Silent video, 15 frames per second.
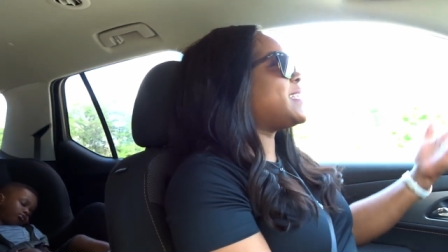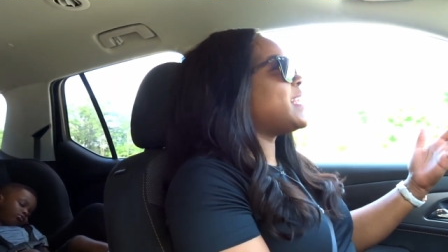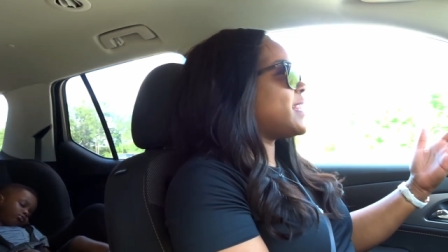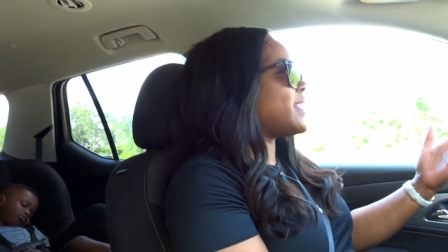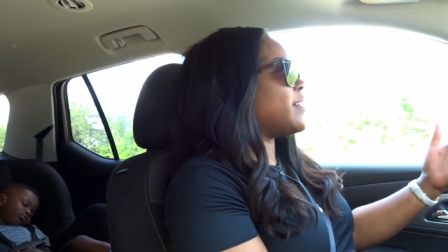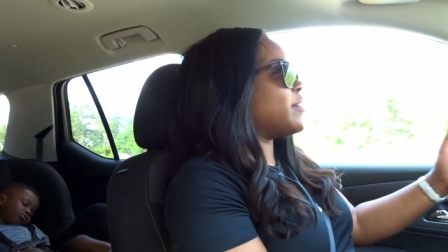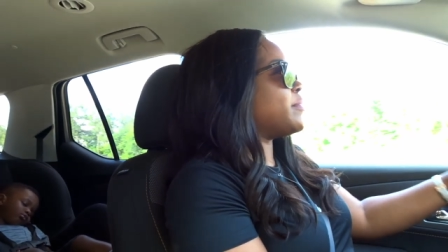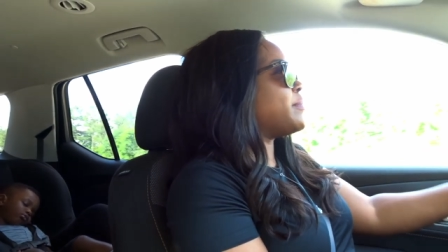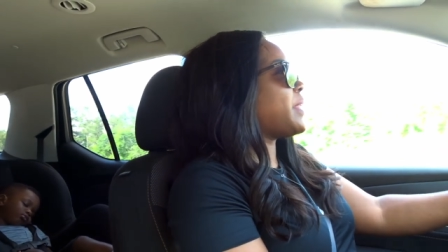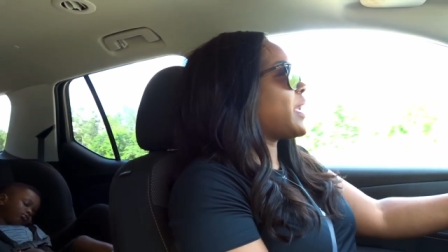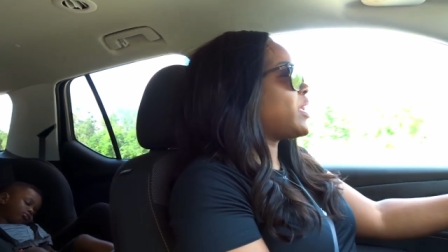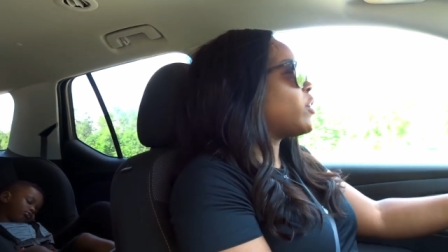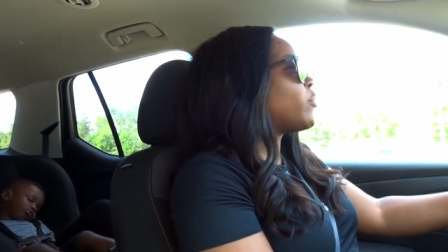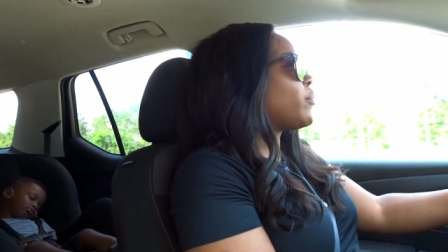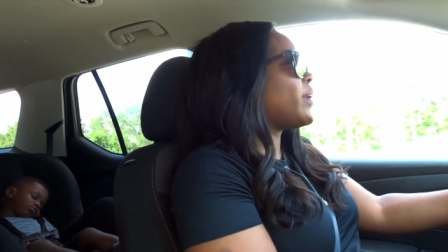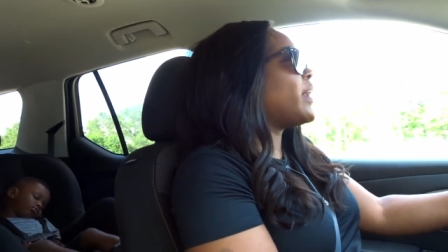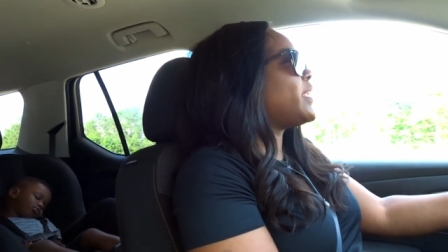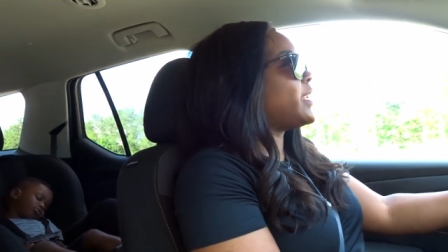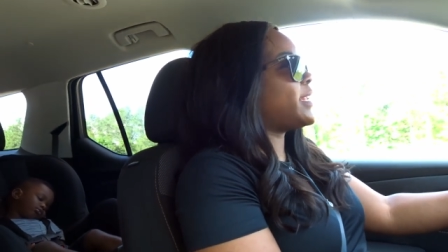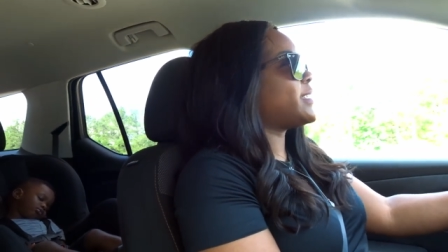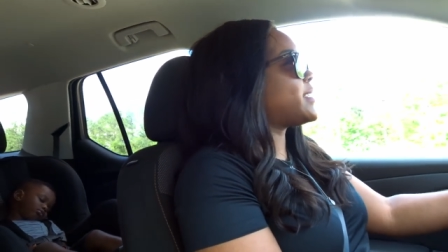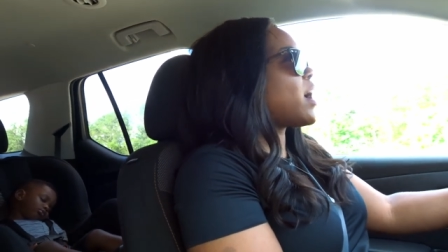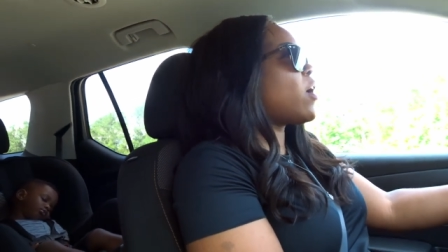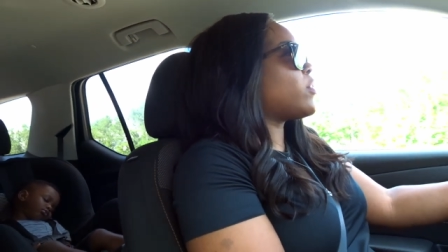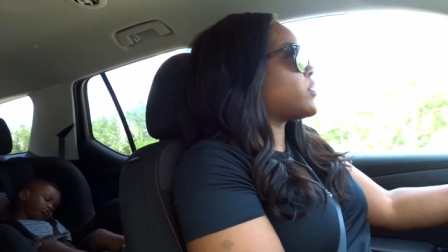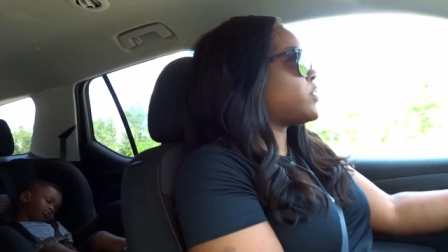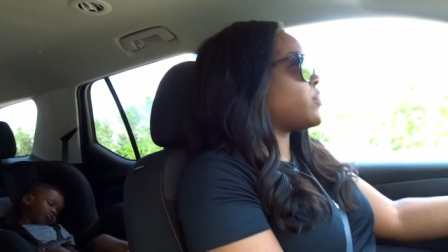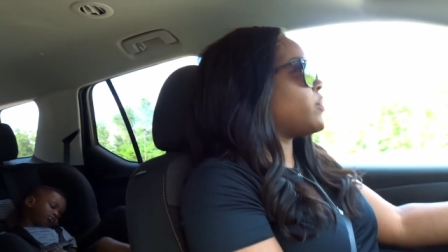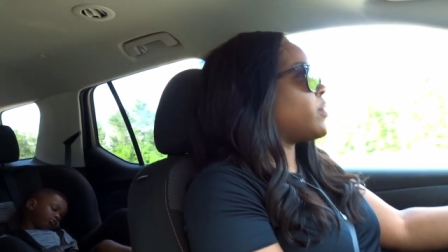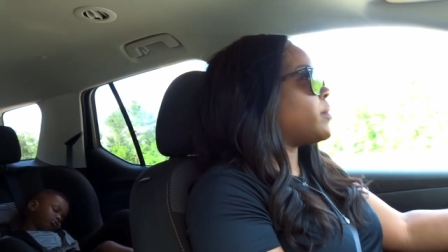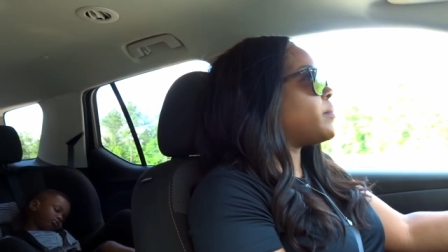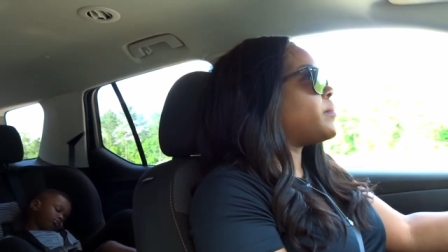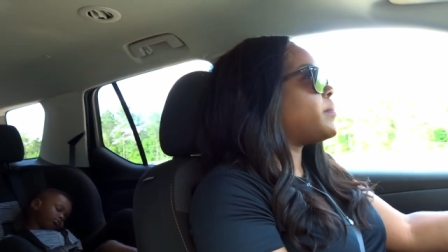see them, like you're ready to talk to them.